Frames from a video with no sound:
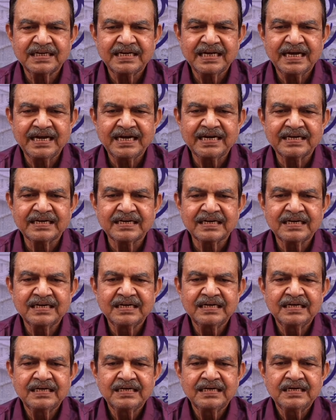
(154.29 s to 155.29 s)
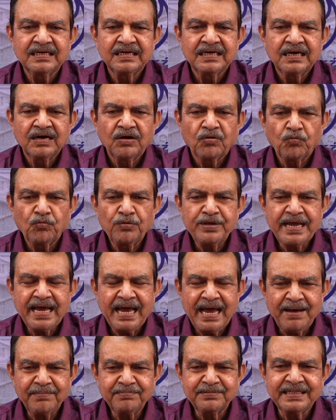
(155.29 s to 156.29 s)
And we
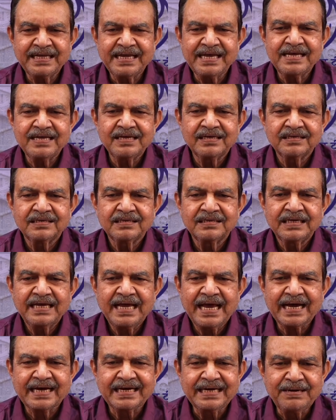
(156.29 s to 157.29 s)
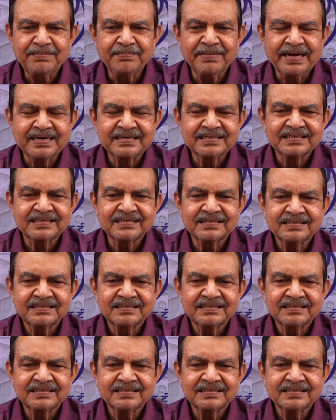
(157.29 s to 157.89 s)
have the agreement